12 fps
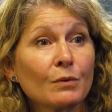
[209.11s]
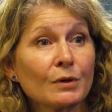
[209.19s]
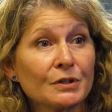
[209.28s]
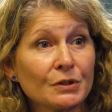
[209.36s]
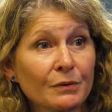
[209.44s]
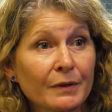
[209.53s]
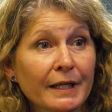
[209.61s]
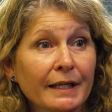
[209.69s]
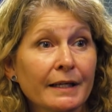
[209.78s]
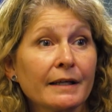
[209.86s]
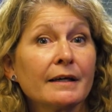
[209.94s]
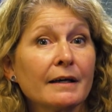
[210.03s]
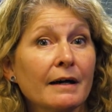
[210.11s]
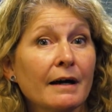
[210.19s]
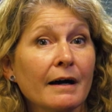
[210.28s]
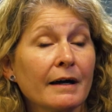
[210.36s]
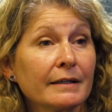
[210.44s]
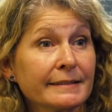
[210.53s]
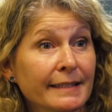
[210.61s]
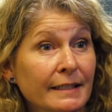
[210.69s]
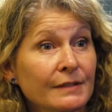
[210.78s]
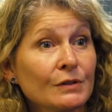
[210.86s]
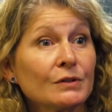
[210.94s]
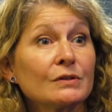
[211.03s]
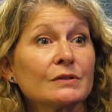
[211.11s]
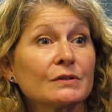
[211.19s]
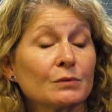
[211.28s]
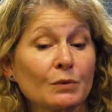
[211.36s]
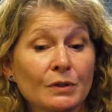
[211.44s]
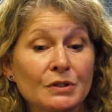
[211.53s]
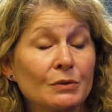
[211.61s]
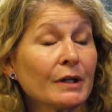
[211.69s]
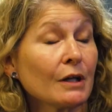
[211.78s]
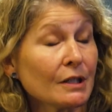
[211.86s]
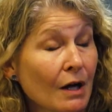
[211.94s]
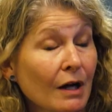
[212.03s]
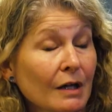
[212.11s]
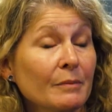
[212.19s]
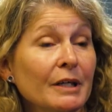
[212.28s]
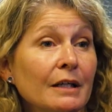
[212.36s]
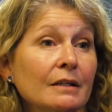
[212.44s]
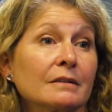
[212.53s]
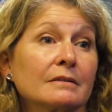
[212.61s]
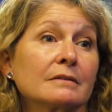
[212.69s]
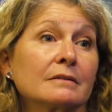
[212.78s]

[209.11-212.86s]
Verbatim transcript: We're doing uh, sensors. We're doing autonomy.